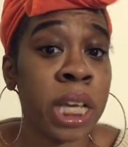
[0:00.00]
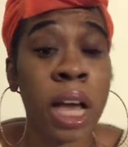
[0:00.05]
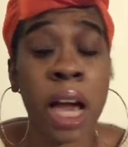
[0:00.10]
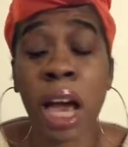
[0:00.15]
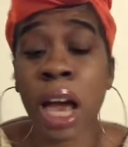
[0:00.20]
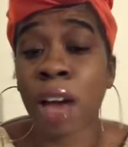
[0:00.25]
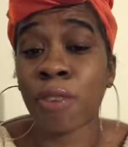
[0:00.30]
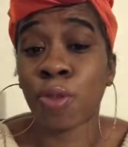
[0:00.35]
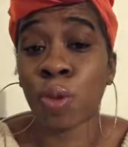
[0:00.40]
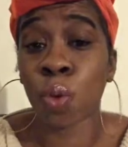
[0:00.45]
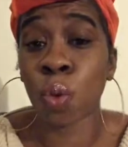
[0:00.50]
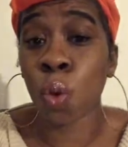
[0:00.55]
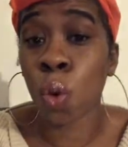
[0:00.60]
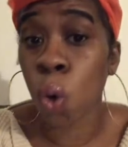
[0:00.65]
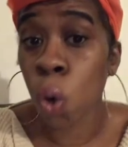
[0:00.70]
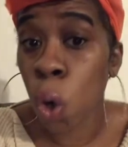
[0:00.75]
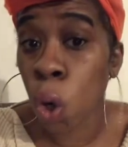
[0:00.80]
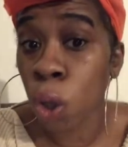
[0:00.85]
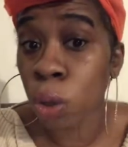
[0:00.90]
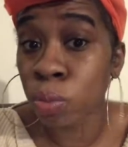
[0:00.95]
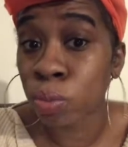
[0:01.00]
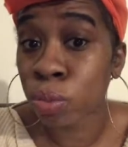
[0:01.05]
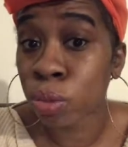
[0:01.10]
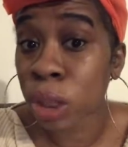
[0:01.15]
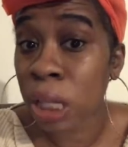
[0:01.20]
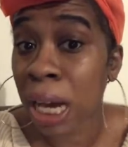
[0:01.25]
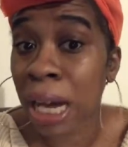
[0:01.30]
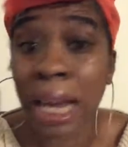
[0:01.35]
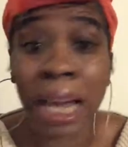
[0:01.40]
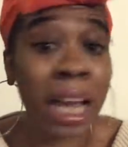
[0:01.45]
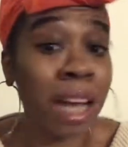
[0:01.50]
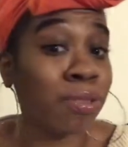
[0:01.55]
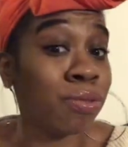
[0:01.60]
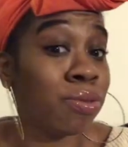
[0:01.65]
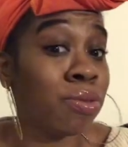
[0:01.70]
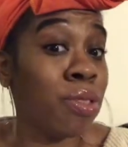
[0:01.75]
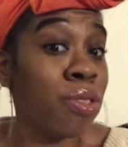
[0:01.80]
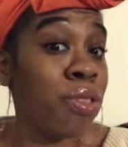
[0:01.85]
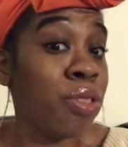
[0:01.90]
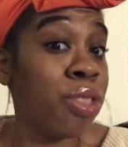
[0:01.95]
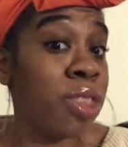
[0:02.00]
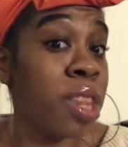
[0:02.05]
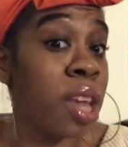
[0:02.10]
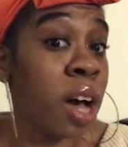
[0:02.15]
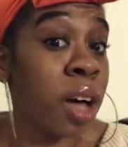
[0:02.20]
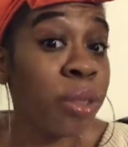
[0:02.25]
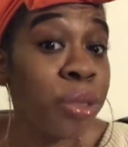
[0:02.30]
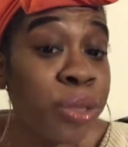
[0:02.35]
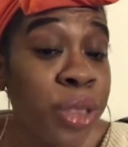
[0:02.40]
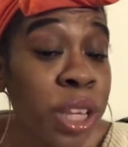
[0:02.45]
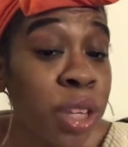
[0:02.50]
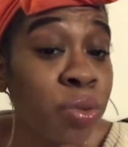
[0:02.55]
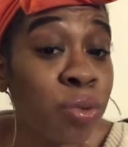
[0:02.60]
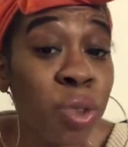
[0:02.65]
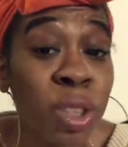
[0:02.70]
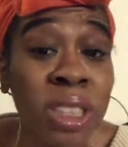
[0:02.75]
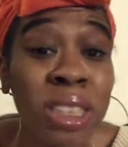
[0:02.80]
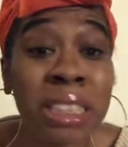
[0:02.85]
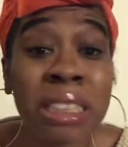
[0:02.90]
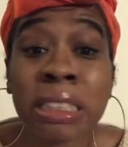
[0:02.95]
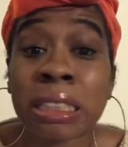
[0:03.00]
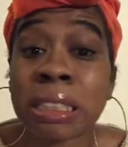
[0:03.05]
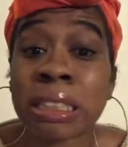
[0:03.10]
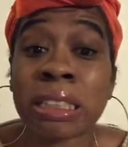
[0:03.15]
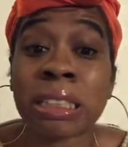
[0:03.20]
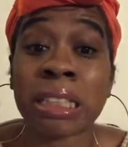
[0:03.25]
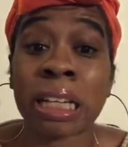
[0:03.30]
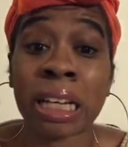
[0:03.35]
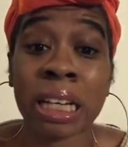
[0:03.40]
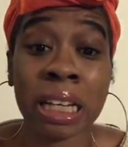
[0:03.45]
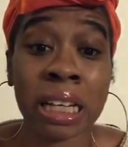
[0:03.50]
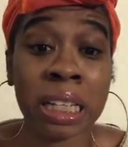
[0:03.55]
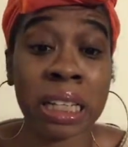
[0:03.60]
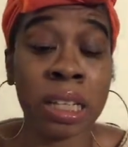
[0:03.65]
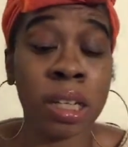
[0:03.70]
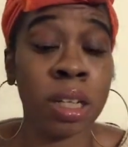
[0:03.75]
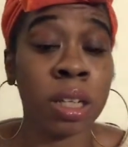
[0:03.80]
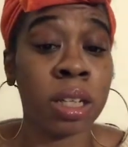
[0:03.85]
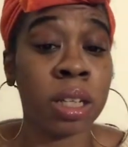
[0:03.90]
have no qualms. I have nothing really to say